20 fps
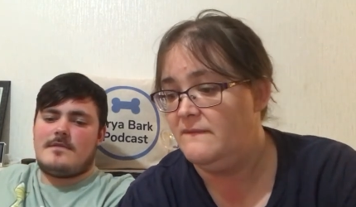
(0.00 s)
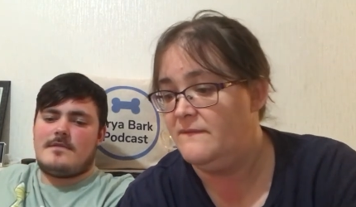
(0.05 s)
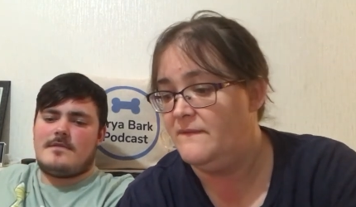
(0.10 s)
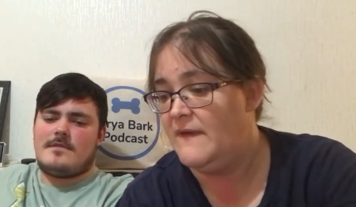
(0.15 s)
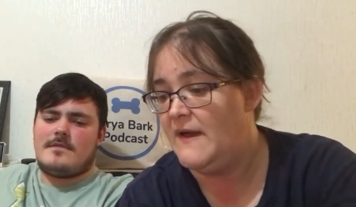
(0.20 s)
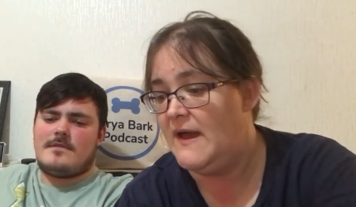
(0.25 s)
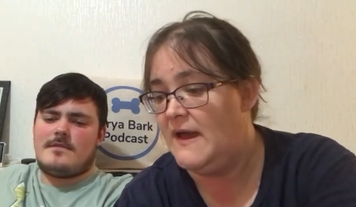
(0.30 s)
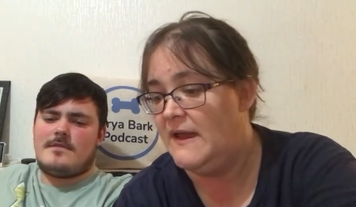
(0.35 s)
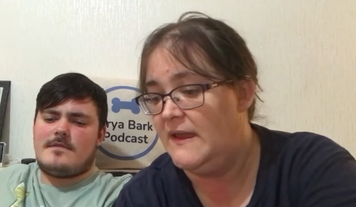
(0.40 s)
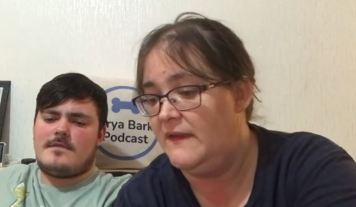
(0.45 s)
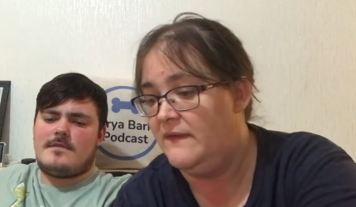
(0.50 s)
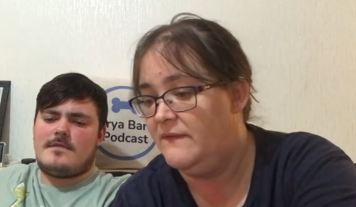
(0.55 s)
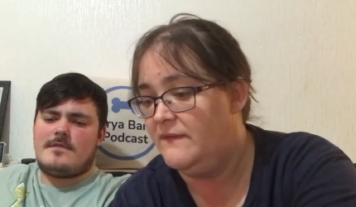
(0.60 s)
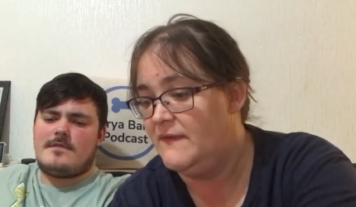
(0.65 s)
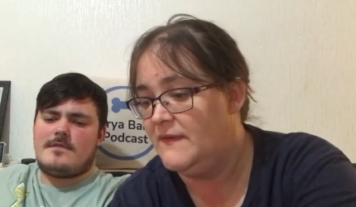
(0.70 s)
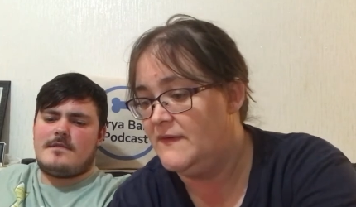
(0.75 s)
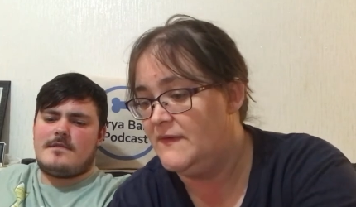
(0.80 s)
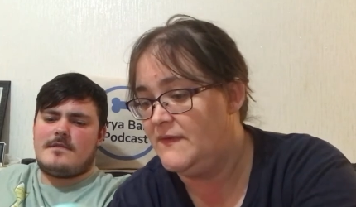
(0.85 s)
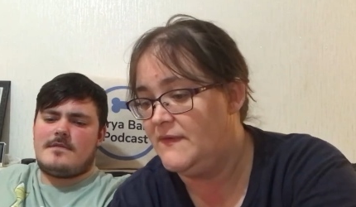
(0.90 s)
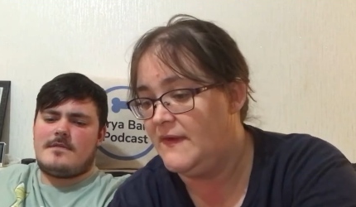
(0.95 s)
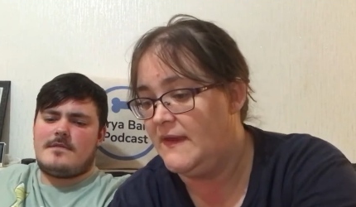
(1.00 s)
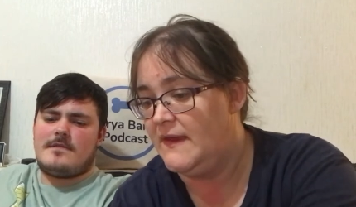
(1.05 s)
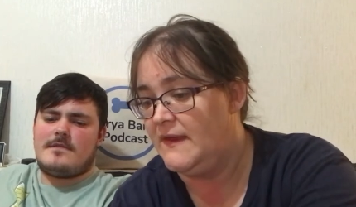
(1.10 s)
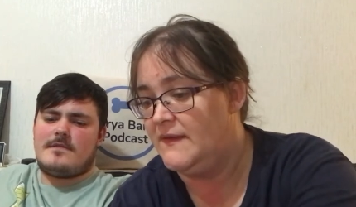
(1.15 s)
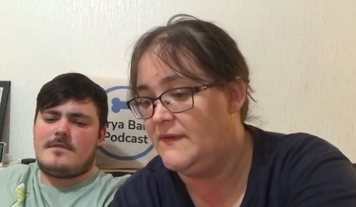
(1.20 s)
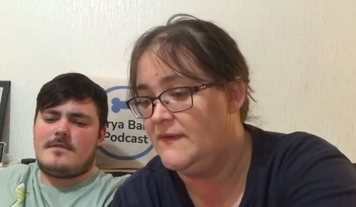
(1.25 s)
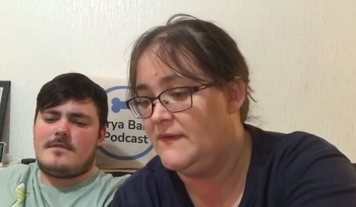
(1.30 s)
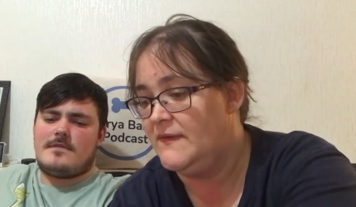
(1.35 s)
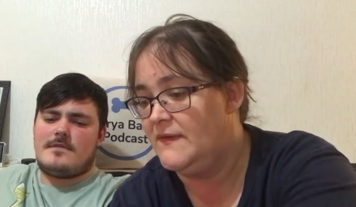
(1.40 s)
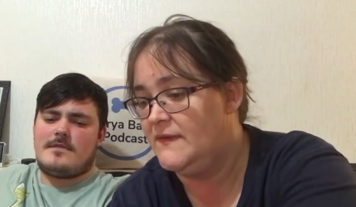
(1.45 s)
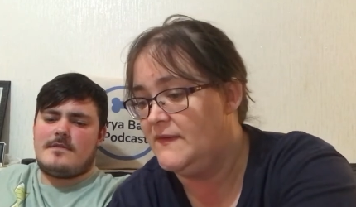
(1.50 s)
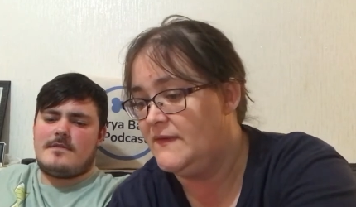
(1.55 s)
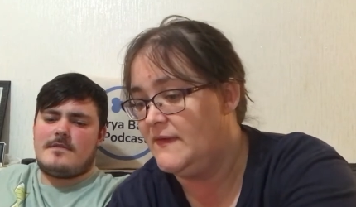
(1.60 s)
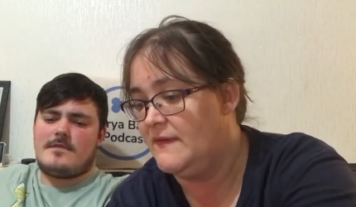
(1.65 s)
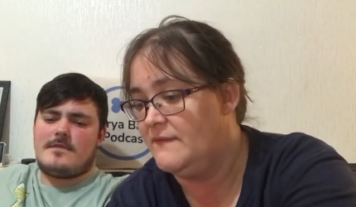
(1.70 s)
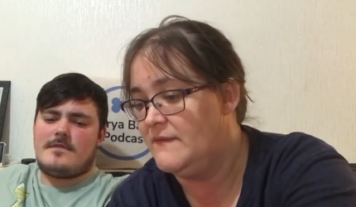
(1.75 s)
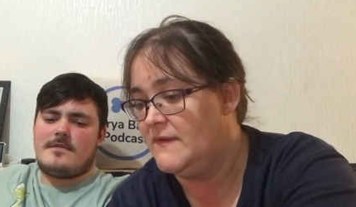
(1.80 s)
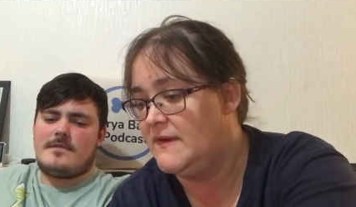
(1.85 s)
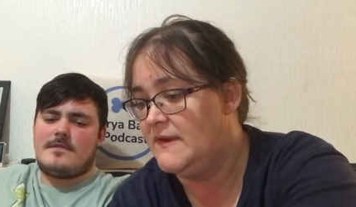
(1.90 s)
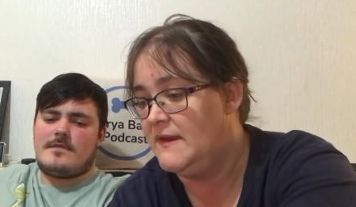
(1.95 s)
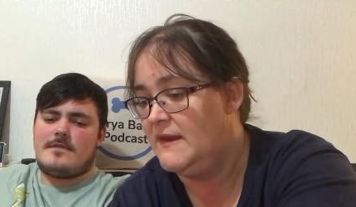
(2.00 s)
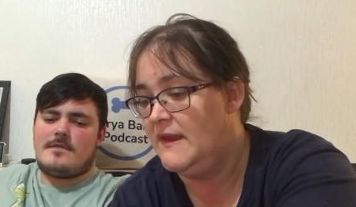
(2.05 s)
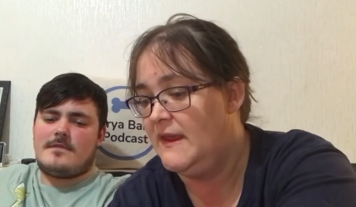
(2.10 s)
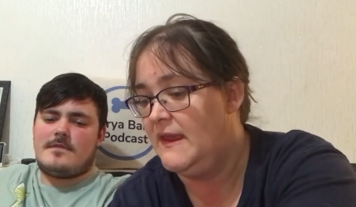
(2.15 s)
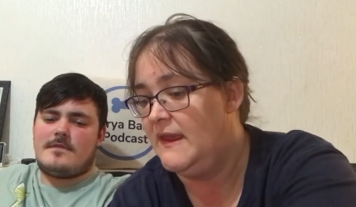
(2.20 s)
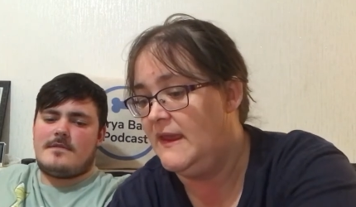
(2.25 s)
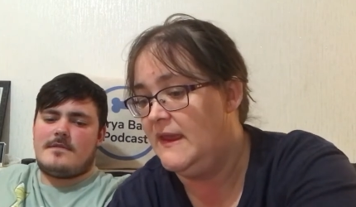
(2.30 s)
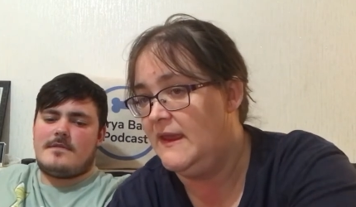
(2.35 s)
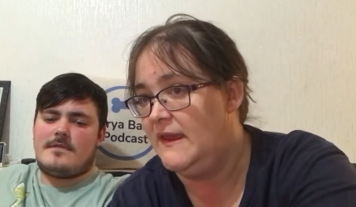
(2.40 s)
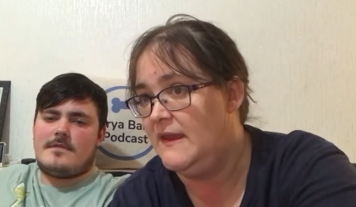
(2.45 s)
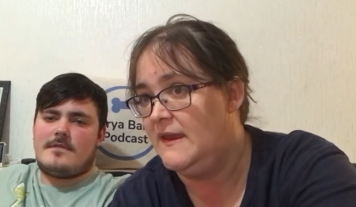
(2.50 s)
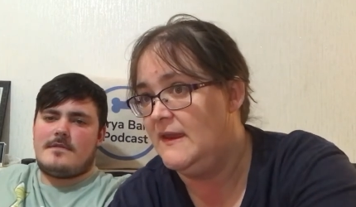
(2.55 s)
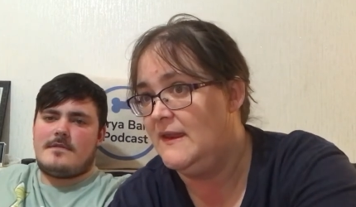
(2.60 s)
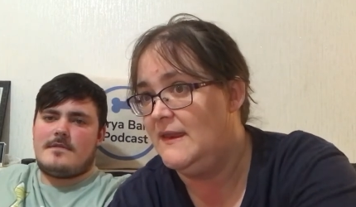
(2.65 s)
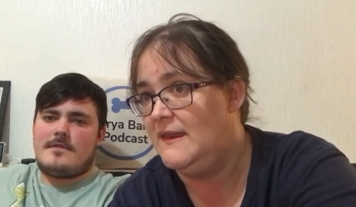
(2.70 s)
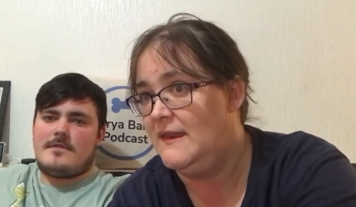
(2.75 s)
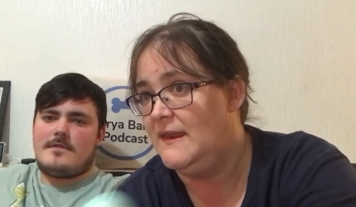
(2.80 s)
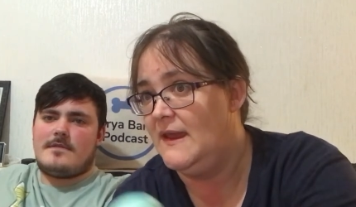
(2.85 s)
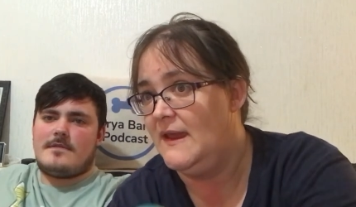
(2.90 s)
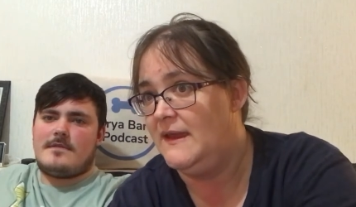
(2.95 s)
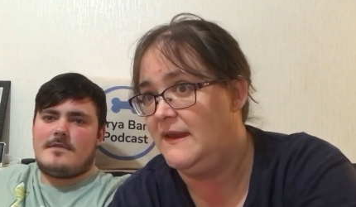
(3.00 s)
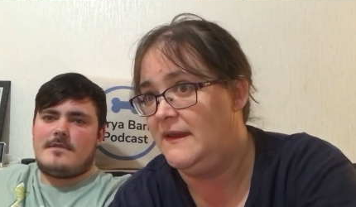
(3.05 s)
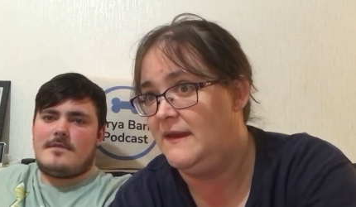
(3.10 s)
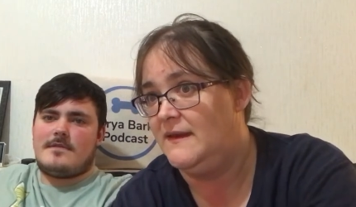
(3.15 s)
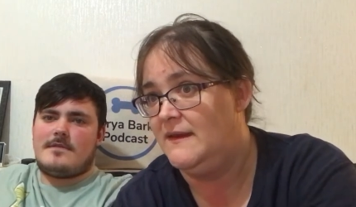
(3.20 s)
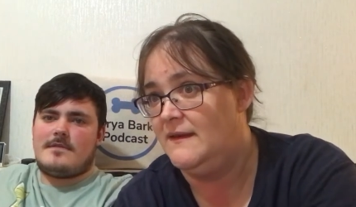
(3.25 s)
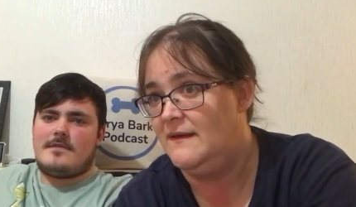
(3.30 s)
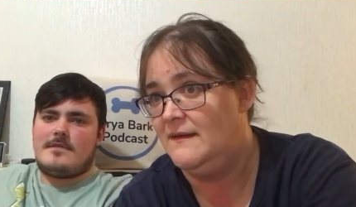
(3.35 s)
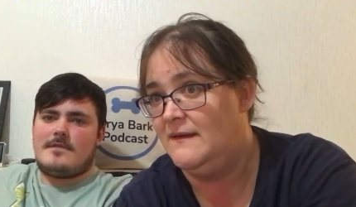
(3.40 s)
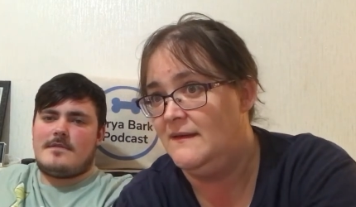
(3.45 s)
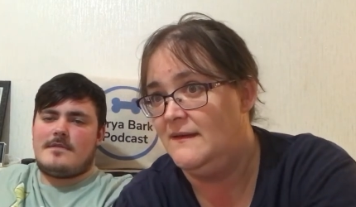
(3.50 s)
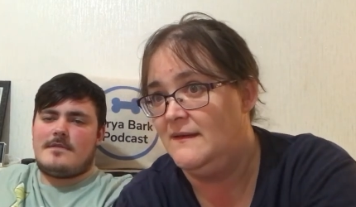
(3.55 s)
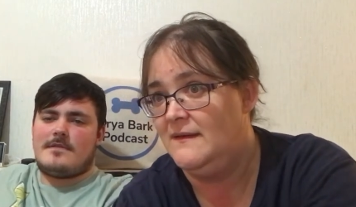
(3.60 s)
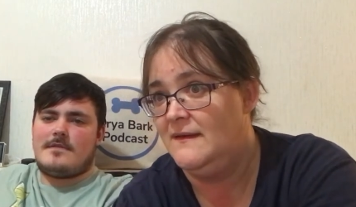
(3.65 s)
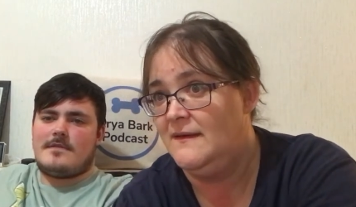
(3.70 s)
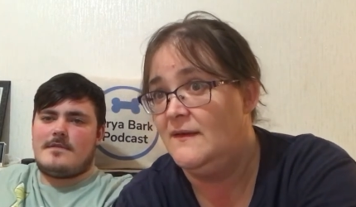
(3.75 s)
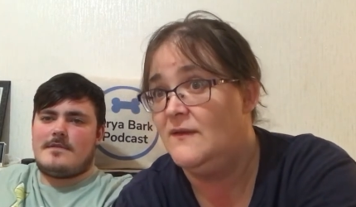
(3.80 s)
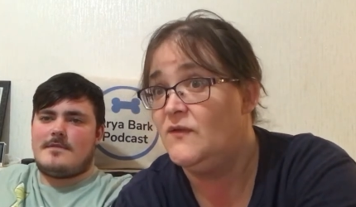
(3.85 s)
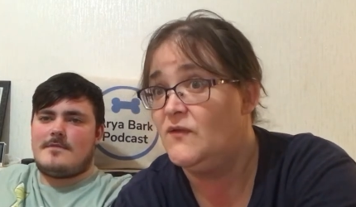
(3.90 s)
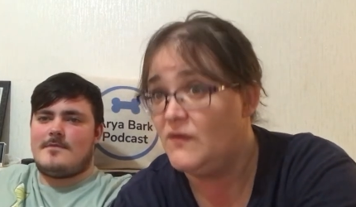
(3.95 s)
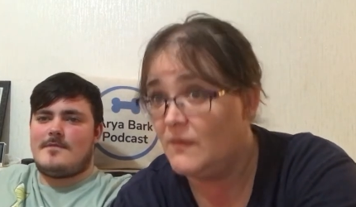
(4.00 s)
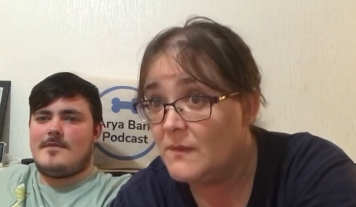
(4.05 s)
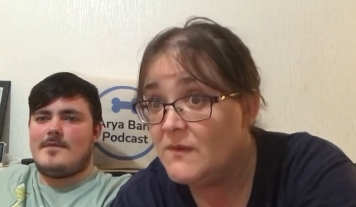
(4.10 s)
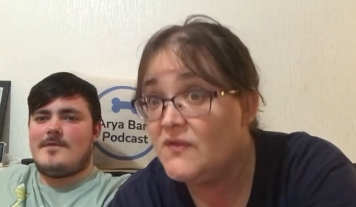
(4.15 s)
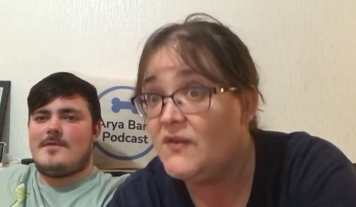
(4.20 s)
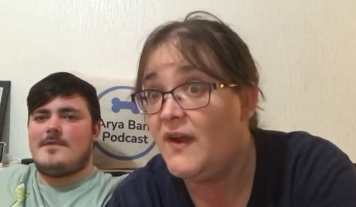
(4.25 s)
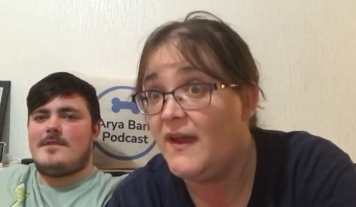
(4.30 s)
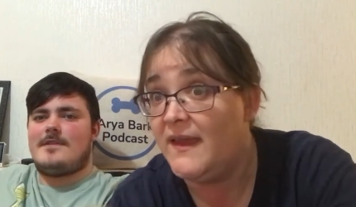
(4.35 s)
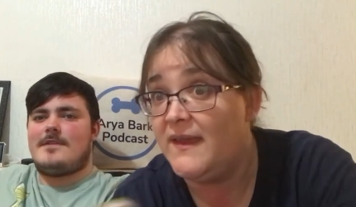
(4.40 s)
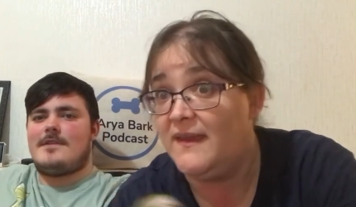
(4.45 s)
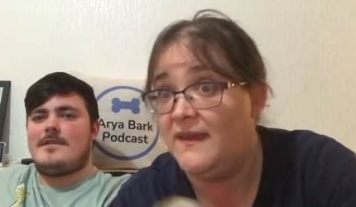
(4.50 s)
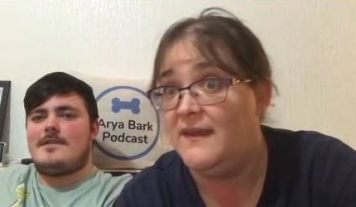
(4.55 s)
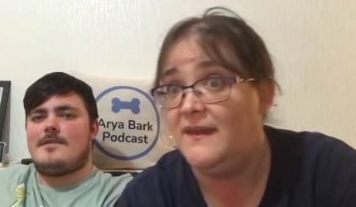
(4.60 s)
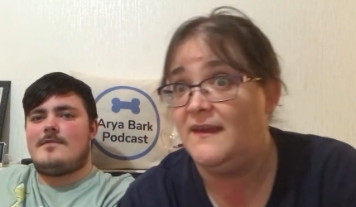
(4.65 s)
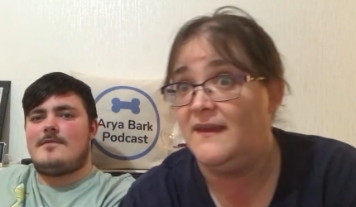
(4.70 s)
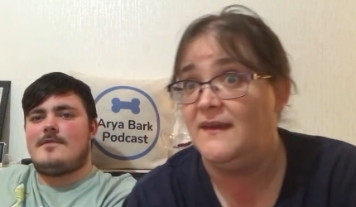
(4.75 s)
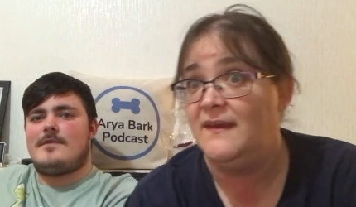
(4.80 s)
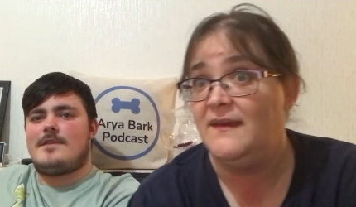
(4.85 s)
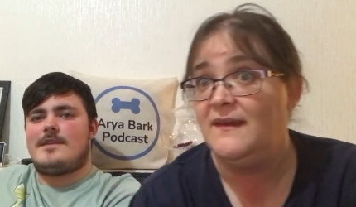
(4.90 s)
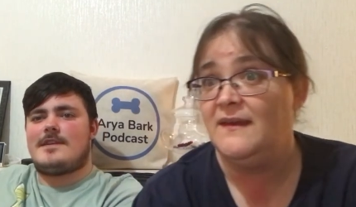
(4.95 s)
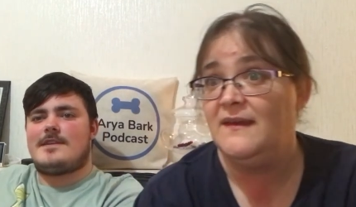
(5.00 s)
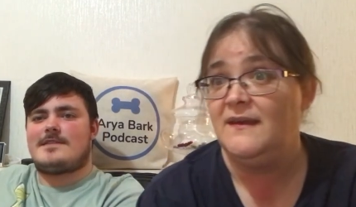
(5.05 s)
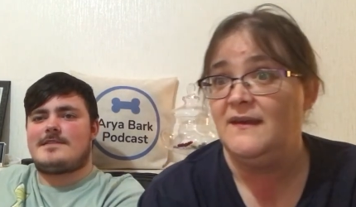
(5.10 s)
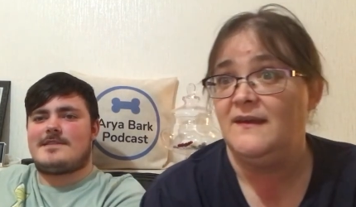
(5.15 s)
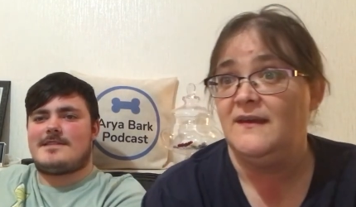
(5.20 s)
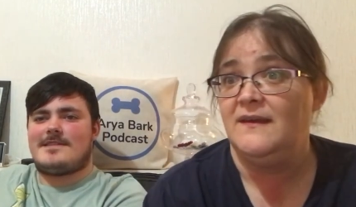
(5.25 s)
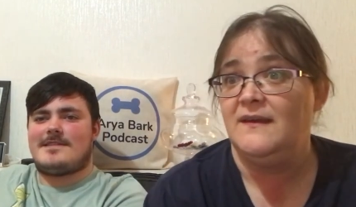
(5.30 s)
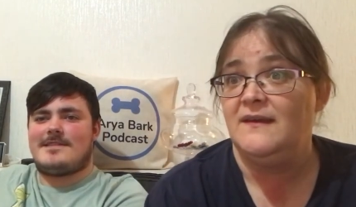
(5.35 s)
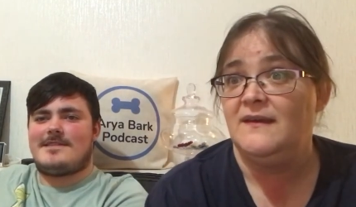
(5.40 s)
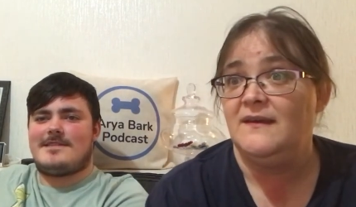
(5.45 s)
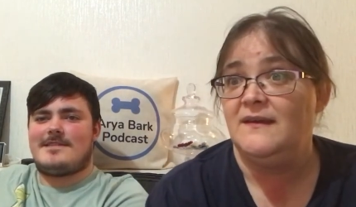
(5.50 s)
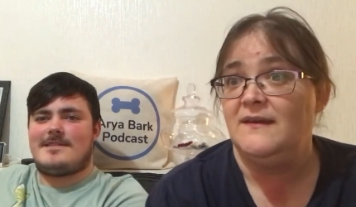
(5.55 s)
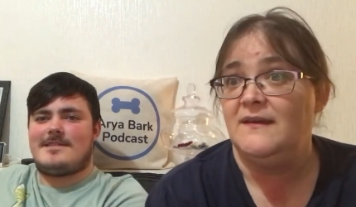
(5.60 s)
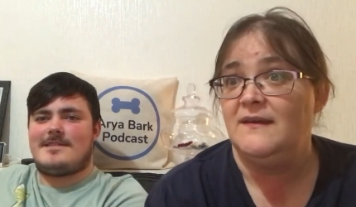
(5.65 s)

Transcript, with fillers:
Speaker 1: Five, six, seven, eight, nine. So what, I was right. What did I say?